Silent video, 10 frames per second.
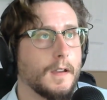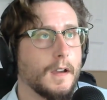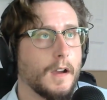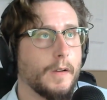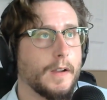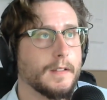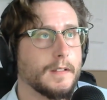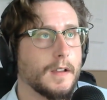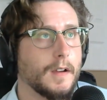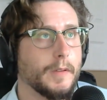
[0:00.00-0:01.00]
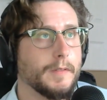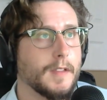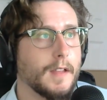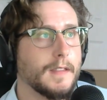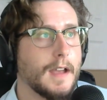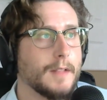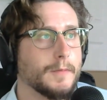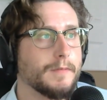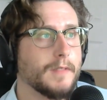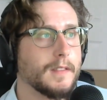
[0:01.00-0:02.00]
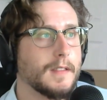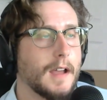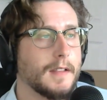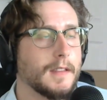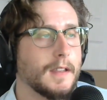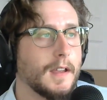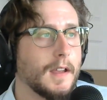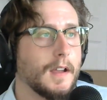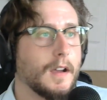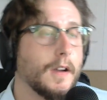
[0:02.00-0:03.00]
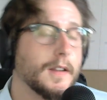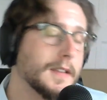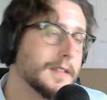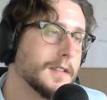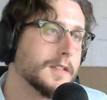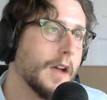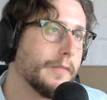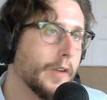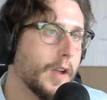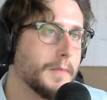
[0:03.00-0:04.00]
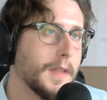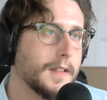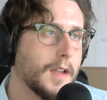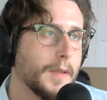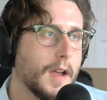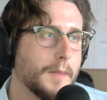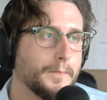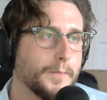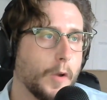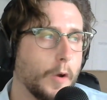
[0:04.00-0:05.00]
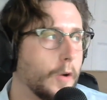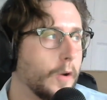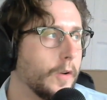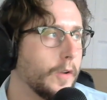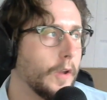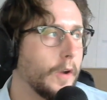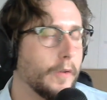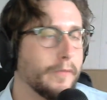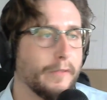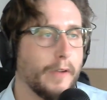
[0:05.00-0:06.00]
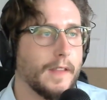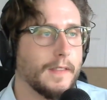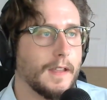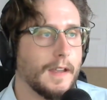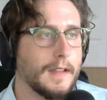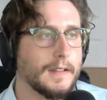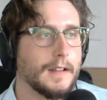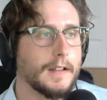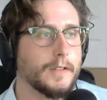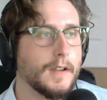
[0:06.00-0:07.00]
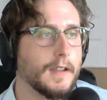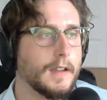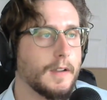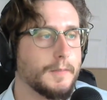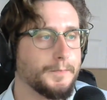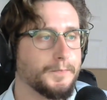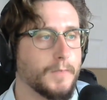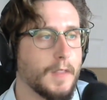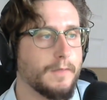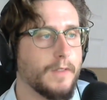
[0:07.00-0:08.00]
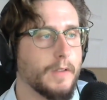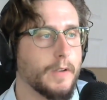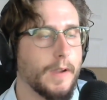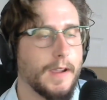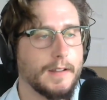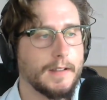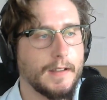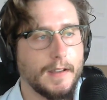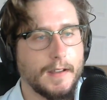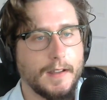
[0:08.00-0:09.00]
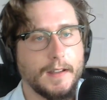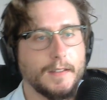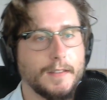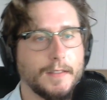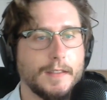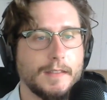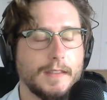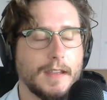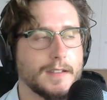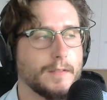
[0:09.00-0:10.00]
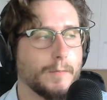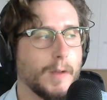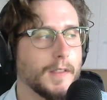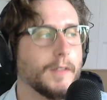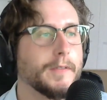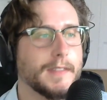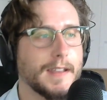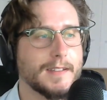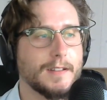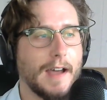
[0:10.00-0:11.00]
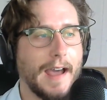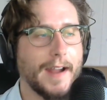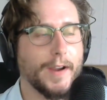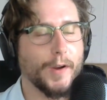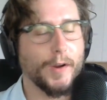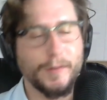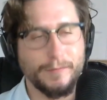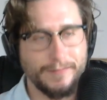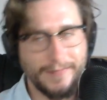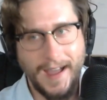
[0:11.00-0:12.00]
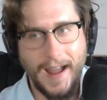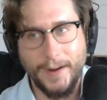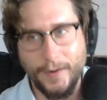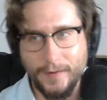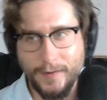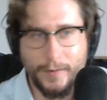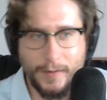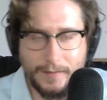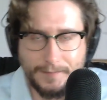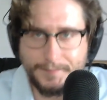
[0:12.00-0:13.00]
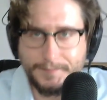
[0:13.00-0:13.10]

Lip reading: All right, we've done that. All right, Tesla software update coming up. Our friend at Electrek, Very Green, Tesla, well-known Tesla hacker, if you will.